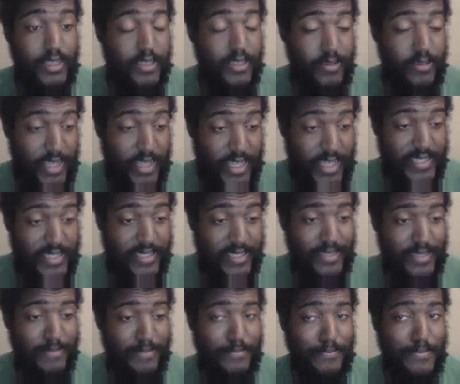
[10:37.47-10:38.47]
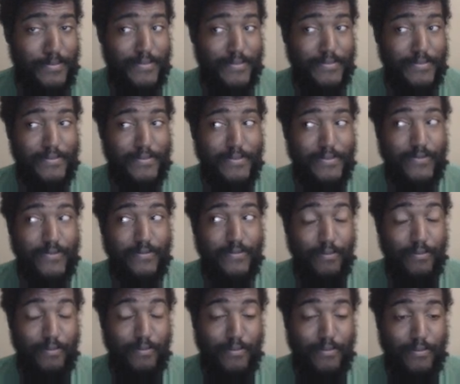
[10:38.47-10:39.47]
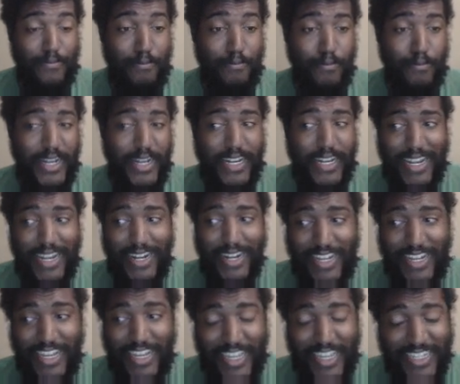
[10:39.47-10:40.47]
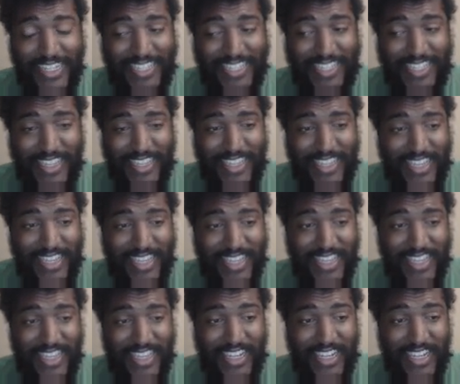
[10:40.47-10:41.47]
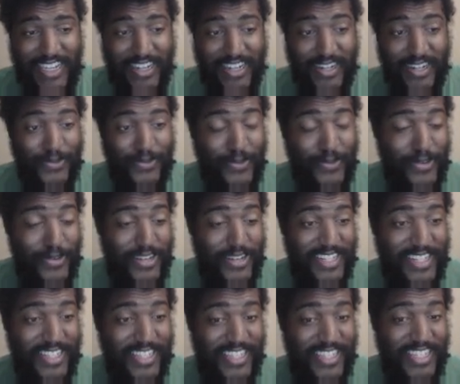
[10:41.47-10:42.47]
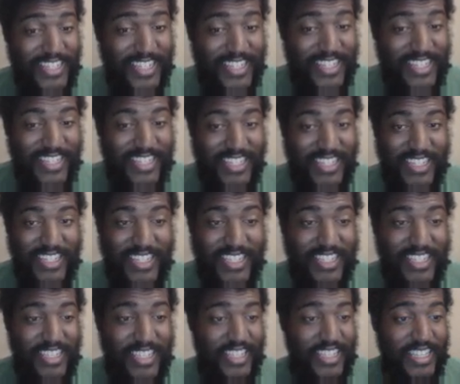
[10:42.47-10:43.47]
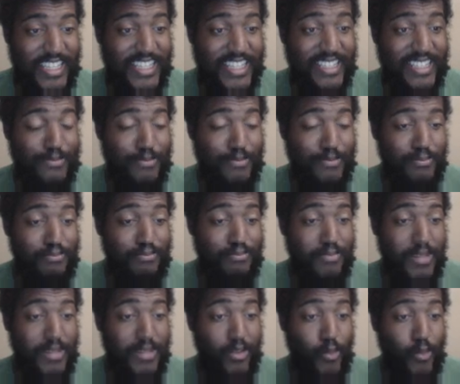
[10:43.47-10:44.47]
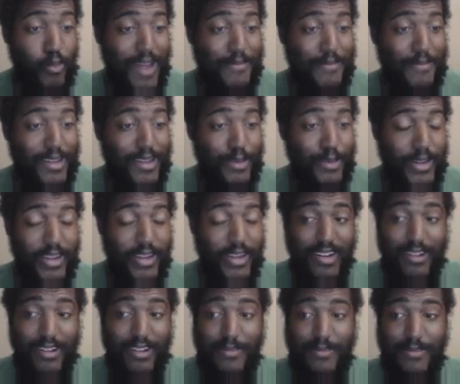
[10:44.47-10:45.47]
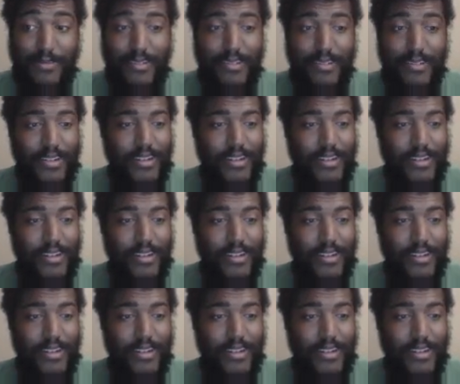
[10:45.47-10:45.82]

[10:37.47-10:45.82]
until next Monday night, unfortunately, that's going to wrap it up here.